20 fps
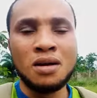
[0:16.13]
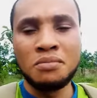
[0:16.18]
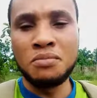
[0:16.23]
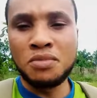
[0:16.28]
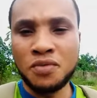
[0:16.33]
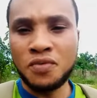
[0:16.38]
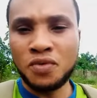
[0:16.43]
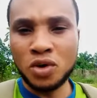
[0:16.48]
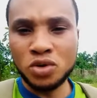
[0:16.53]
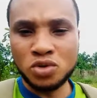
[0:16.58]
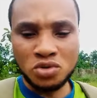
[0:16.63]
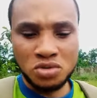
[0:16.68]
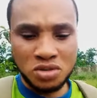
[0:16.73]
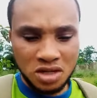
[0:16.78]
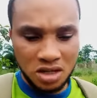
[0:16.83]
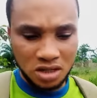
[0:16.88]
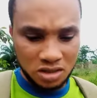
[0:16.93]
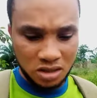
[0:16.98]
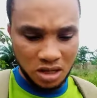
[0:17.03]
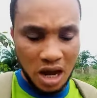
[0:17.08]
Before
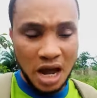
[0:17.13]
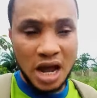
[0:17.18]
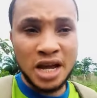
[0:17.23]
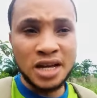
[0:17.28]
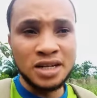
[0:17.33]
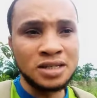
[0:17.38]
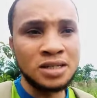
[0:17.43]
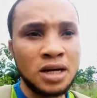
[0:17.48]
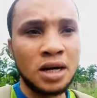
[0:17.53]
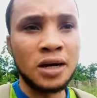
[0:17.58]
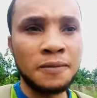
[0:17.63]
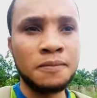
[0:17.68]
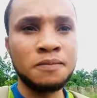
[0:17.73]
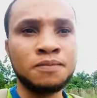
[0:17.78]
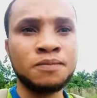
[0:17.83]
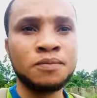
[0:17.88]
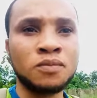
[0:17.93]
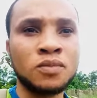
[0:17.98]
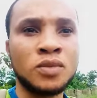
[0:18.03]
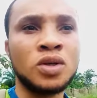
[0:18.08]
today's end,
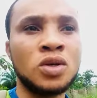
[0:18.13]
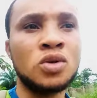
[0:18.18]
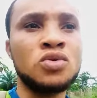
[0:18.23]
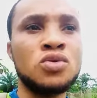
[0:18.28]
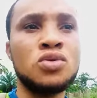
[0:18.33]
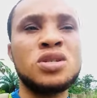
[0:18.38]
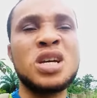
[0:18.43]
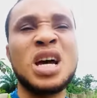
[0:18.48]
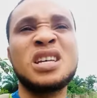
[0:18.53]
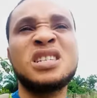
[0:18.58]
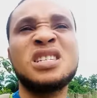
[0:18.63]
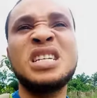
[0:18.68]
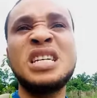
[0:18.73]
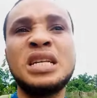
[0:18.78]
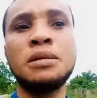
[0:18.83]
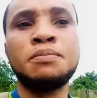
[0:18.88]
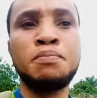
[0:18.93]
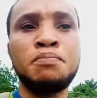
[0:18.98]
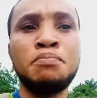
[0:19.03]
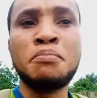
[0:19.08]
you shall see
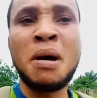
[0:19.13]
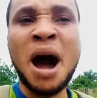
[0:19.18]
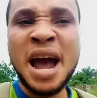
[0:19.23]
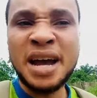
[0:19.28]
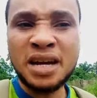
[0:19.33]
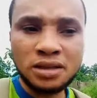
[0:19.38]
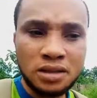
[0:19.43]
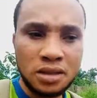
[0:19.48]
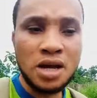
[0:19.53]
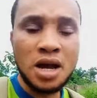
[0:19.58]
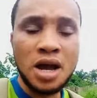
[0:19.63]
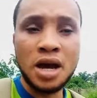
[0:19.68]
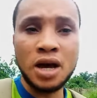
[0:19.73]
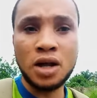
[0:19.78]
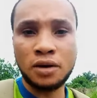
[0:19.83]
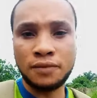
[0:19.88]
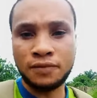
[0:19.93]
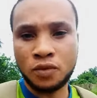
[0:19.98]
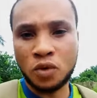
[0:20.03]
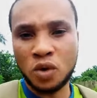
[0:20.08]
the mighty hand
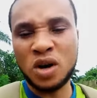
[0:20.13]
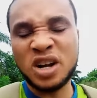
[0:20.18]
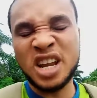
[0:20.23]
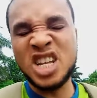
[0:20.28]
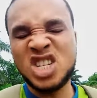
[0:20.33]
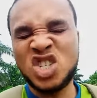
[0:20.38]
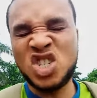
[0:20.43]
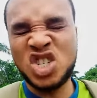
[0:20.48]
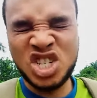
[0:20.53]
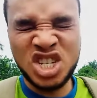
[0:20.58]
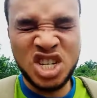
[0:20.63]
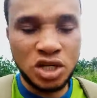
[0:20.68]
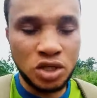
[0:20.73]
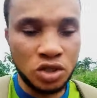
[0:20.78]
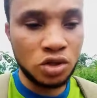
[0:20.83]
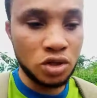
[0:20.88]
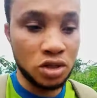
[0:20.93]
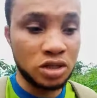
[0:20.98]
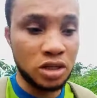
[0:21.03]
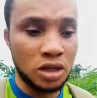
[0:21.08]
of God in
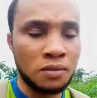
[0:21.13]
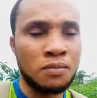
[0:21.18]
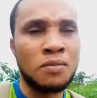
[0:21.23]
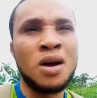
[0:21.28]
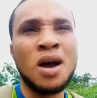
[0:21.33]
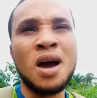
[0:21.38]
Jesus' name.